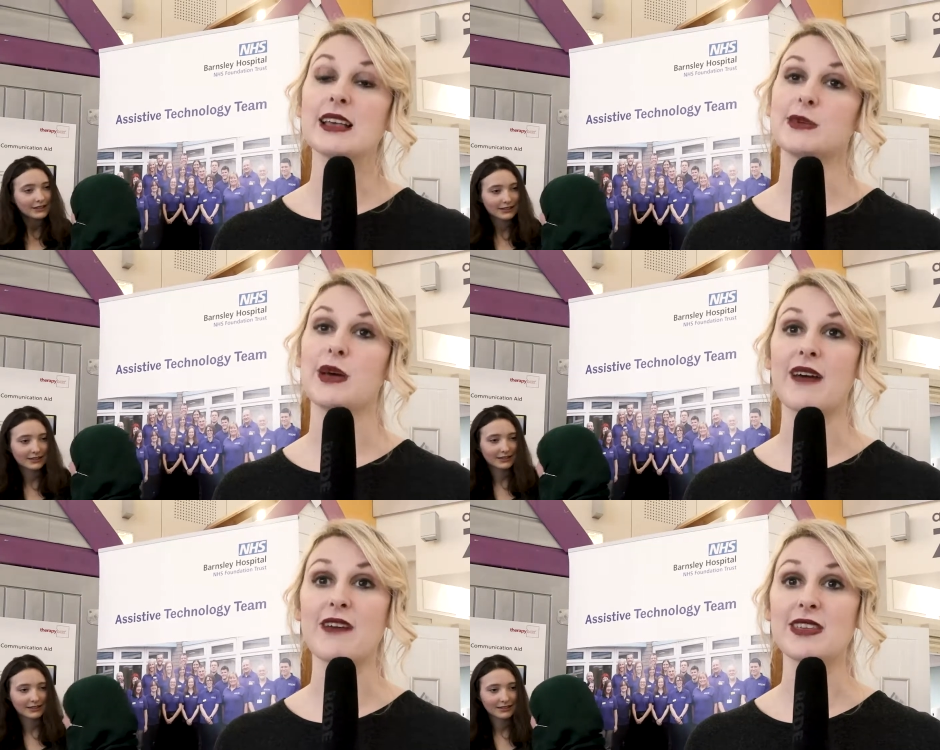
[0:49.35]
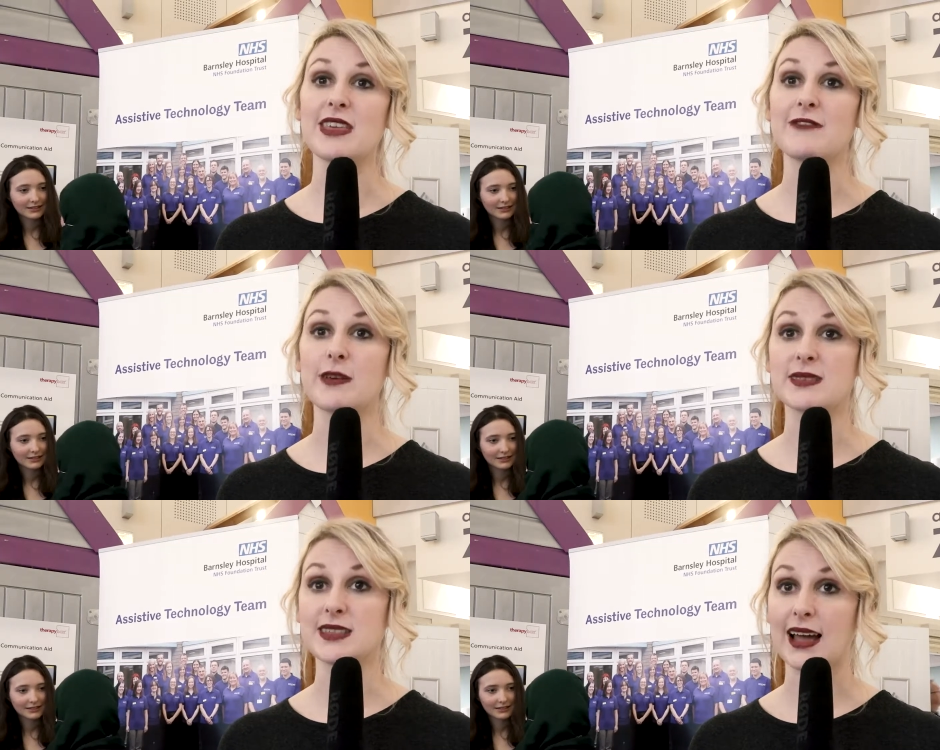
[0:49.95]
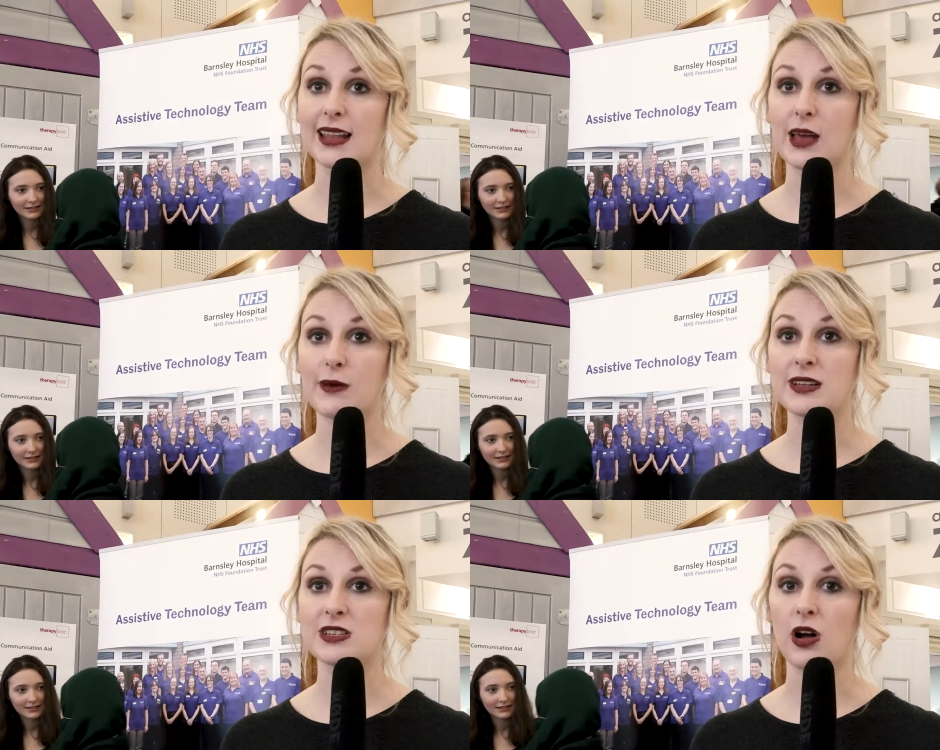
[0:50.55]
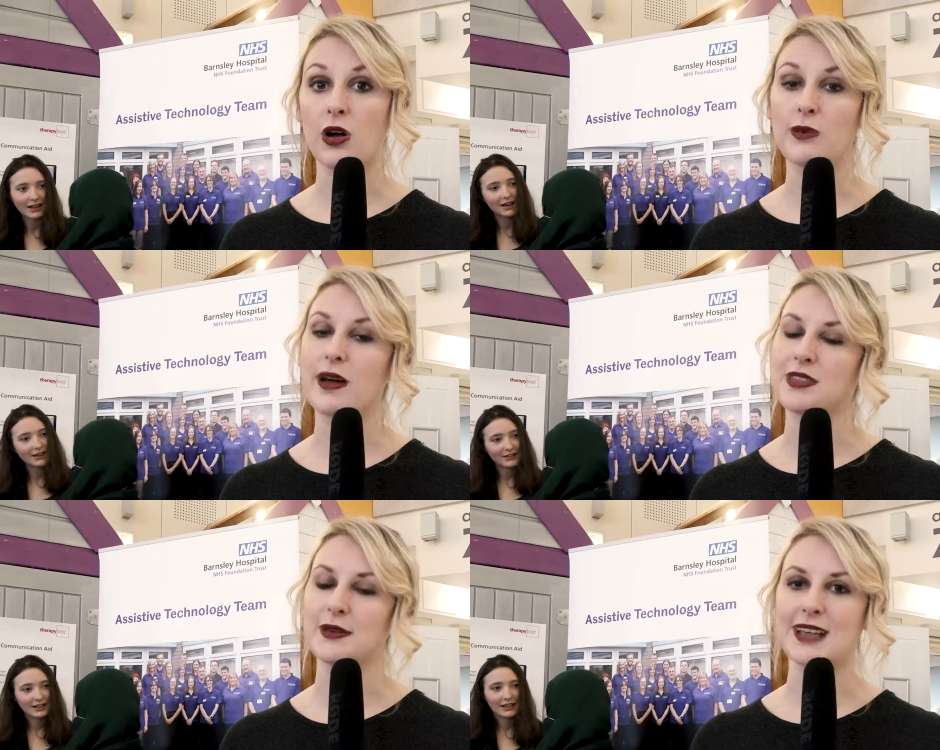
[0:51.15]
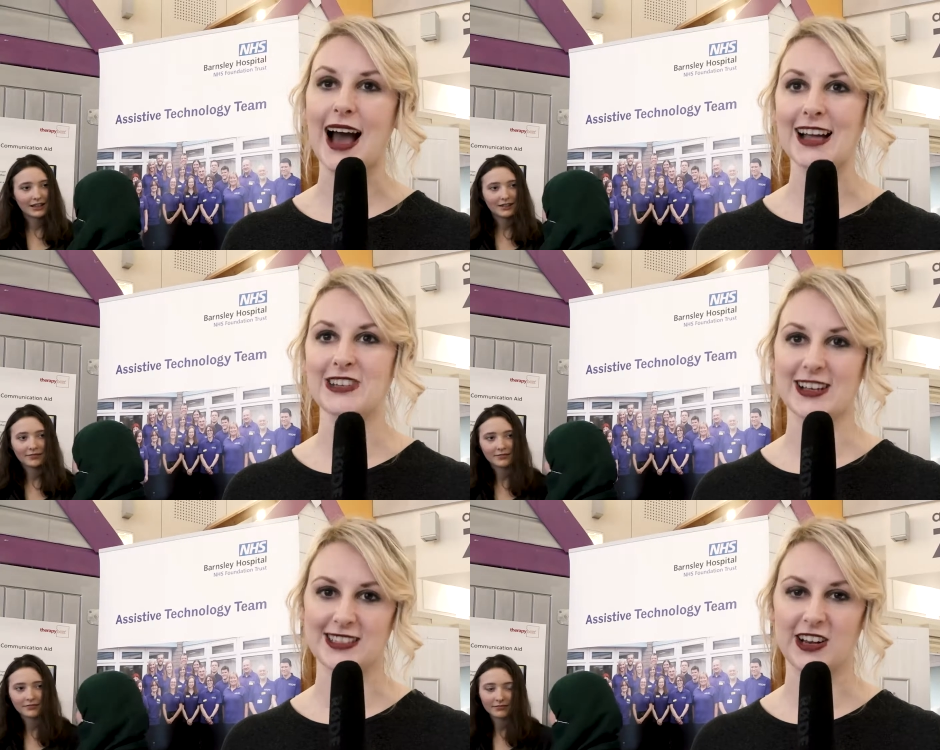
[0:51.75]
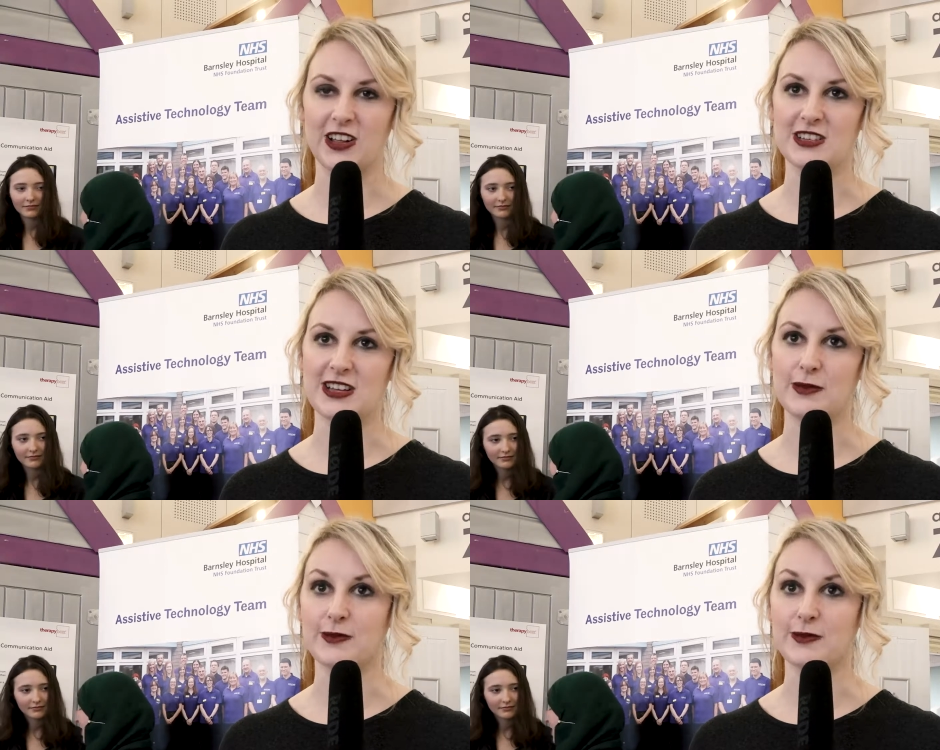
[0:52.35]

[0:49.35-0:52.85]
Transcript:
Speaker 1: So we have everything from sign language all the way through to eye track technology,